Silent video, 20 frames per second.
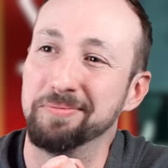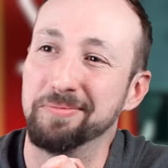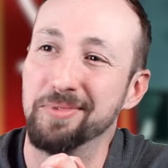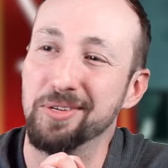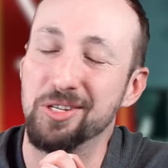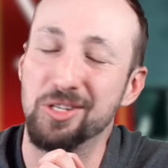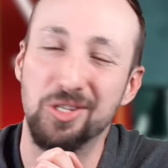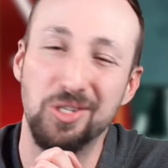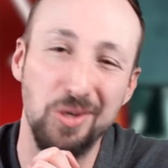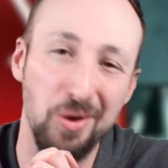
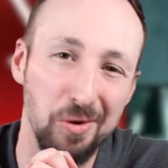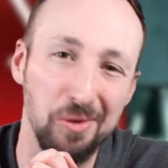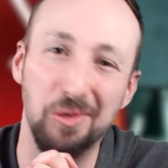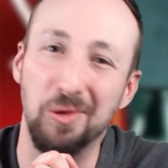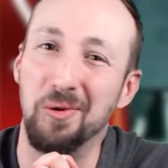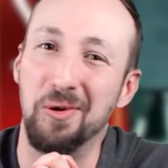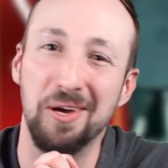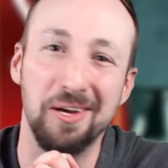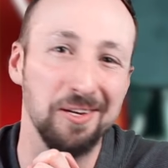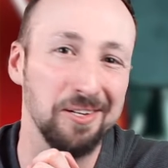so
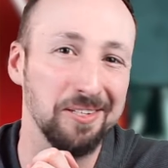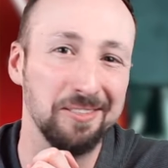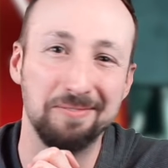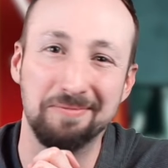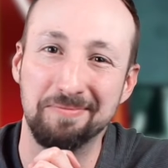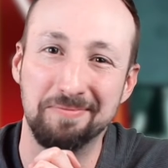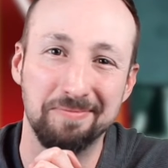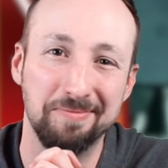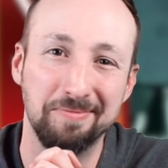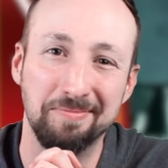loyal,
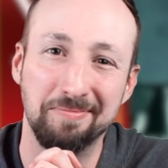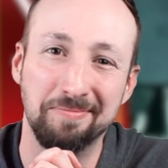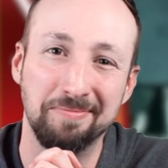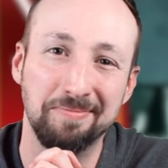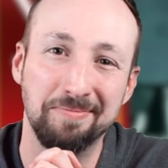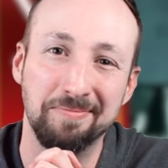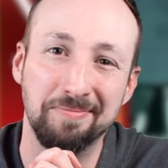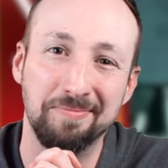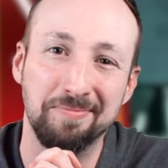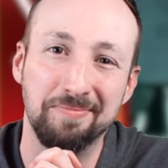
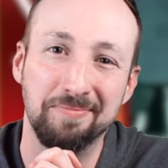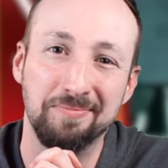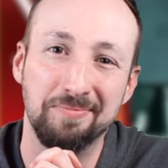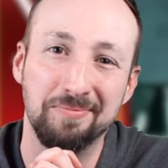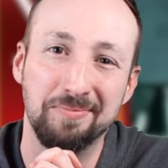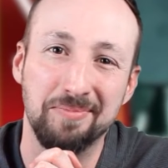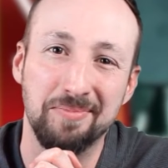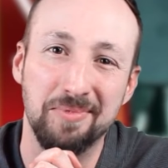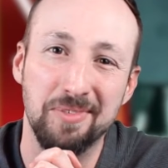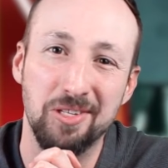
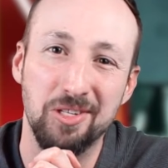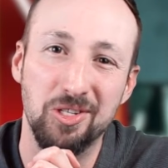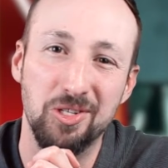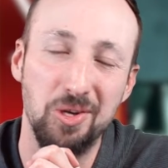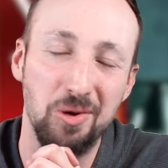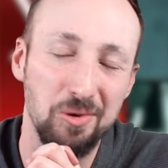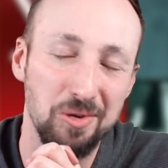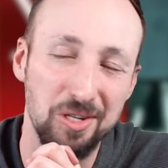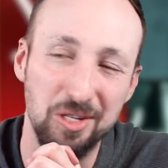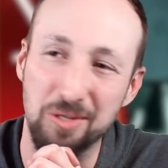
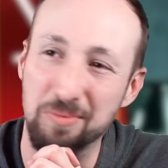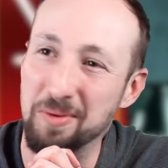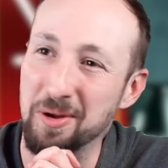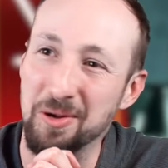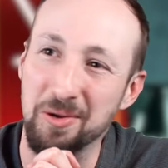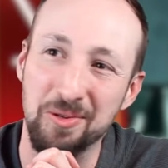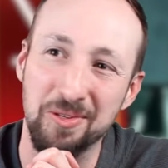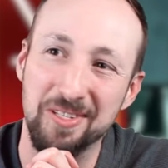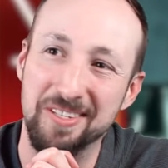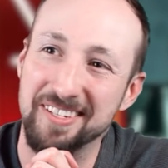so
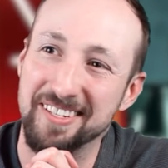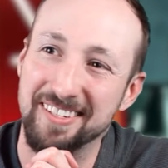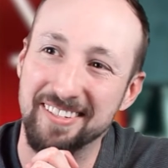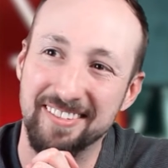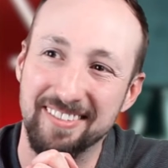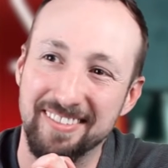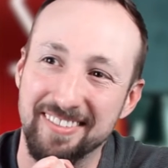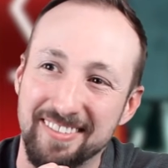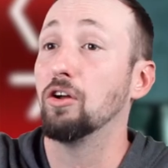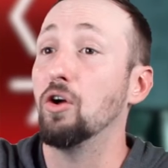disposed.
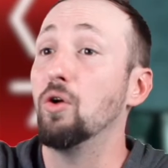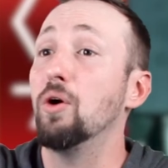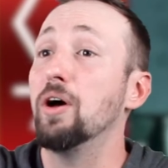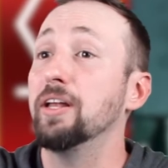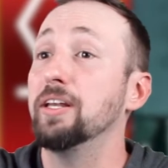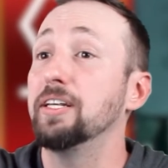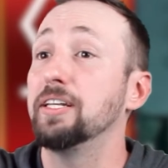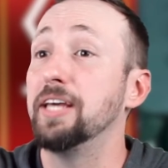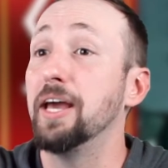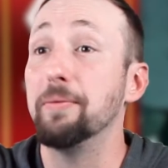Go
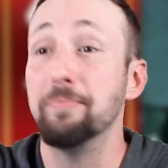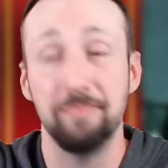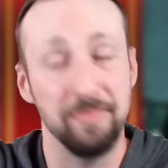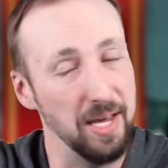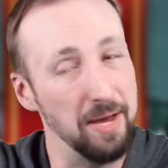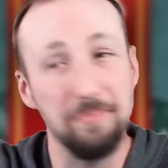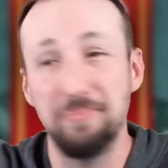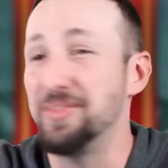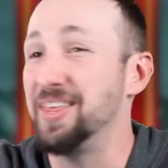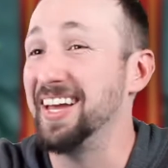on, yep,
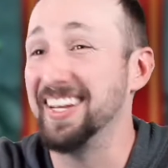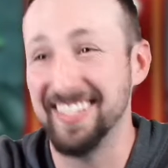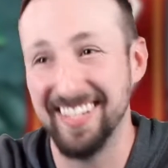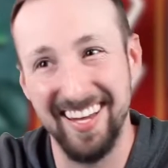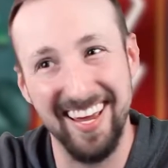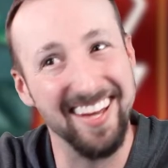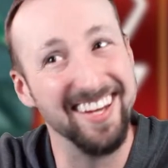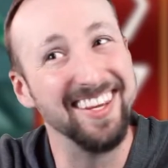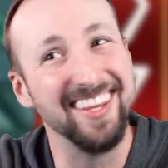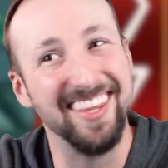thanks again.